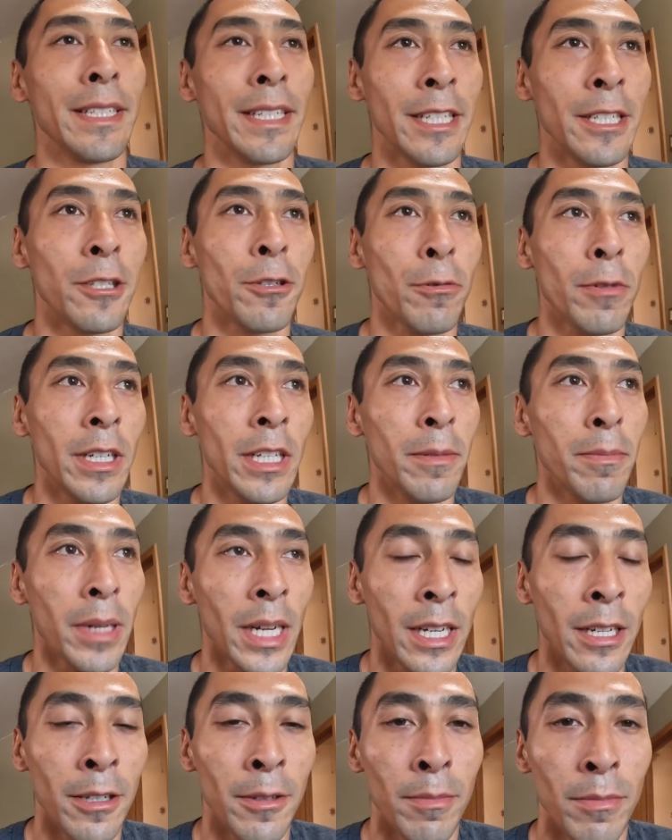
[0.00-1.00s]
and 20
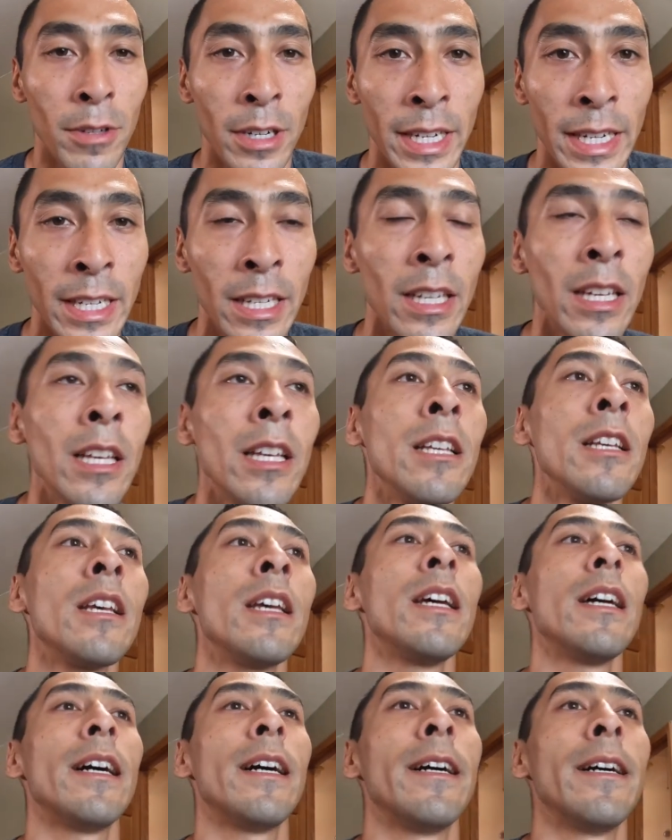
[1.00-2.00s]
pound braid.
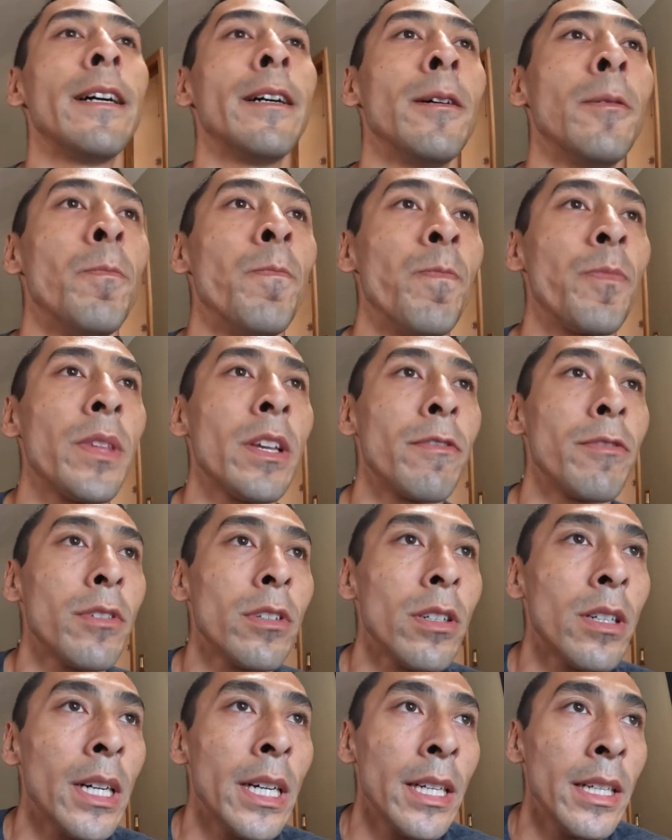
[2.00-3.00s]
Um, I've
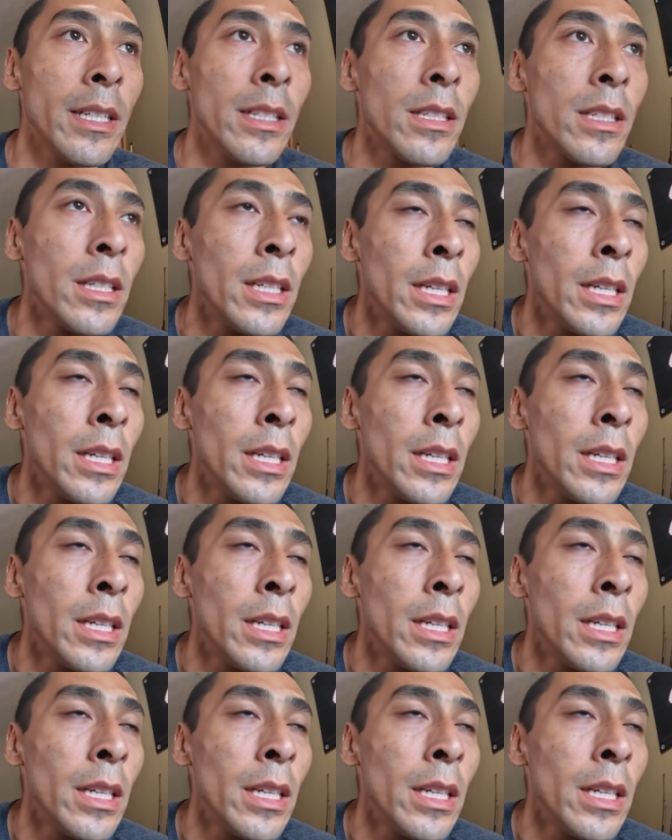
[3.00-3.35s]
caught,